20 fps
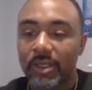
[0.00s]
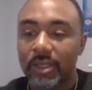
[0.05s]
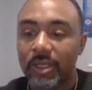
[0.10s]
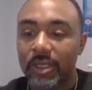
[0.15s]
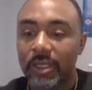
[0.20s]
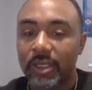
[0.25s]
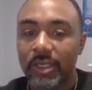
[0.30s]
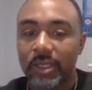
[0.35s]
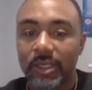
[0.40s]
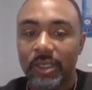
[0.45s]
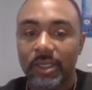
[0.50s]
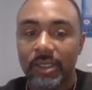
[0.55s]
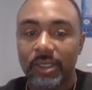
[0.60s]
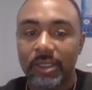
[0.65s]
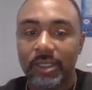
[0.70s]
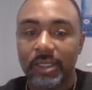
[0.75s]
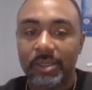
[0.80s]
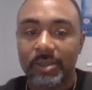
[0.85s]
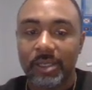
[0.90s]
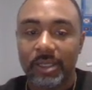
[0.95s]
And
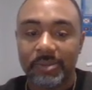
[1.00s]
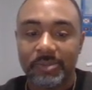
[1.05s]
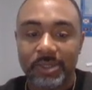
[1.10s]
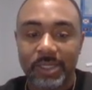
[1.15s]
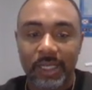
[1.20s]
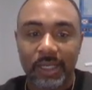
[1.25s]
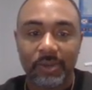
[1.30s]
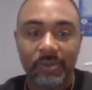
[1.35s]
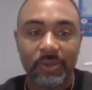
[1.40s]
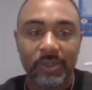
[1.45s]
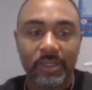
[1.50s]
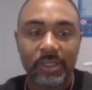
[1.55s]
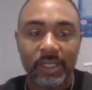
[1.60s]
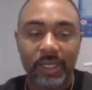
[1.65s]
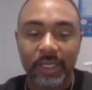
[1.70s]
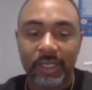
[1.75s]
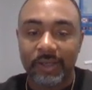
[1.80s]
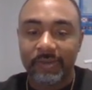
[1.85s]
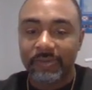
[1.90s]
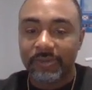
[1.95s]
he comes out with
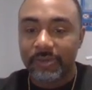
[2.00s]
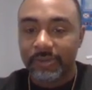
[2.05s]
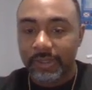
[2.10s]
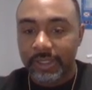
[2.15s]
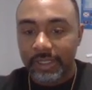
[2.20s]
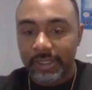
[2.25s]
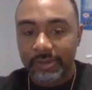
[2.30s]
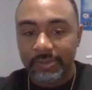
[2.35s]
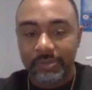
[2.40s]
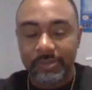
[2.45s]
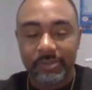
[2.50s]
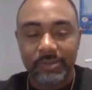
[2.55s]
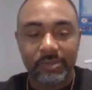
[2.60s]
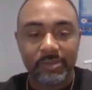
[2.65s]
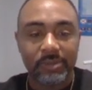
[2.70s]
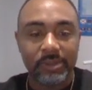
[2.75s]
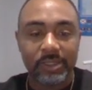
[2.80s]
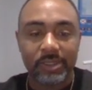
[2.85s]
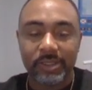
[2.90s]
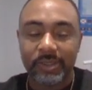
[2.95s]
Knight F3.
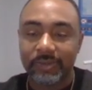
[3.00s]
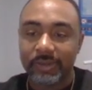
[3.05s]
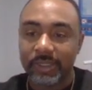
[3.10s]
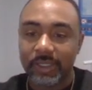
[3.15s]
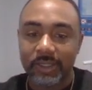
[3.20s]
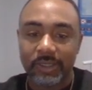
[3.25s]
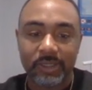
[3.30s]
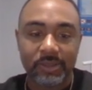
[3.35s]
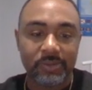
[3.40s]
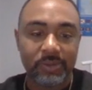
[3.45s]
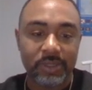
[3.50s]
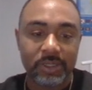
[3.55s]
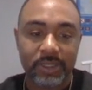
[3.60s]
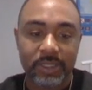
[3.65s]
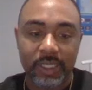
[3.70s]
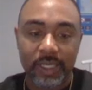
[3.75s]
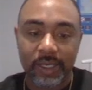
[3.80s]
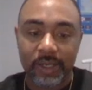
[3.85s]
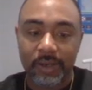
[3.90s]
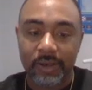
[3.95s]
Everything looks pretty
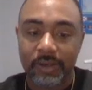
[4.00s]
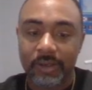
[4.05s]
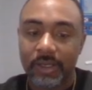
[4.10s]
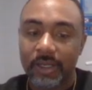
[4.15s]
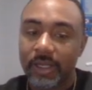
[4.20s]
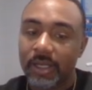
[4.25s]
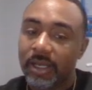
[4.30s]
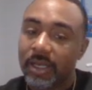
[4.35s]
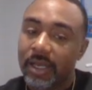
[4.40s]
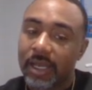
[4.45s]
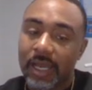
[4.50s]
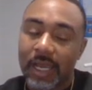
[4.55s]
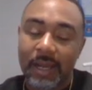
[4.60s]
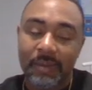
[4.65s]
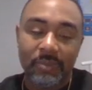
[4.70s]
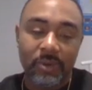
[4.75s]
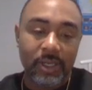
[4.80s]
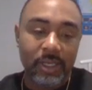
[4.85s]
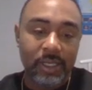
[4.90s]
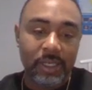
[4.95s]
standard. I
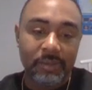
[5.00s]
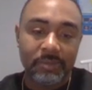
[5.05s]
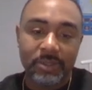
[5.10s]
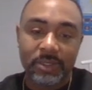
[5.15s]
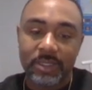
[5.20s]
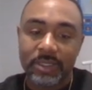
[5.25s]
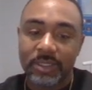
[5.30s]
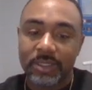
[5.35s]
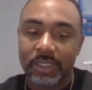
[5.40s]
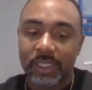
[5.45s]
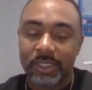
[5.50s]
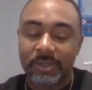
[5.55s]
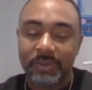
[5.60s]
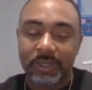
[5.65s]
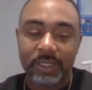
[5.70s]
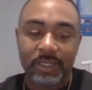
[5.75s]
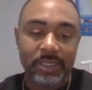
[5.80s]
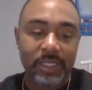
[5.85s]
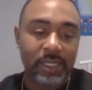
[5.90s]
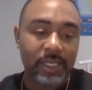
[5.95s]
bring up G6
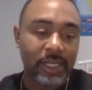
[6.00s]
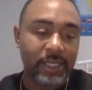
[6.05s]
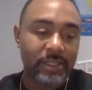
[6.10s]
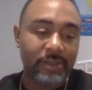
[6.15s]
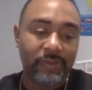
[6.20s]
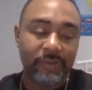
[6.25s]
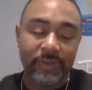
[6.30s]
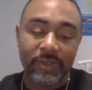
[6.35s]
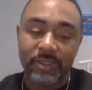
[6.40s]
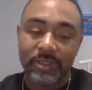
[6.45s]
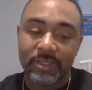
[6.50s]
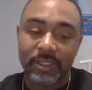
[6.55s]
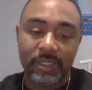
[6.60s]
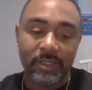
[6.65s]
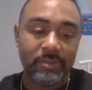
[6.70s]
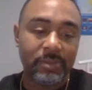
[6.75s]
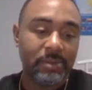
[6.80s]
because I like to finchetti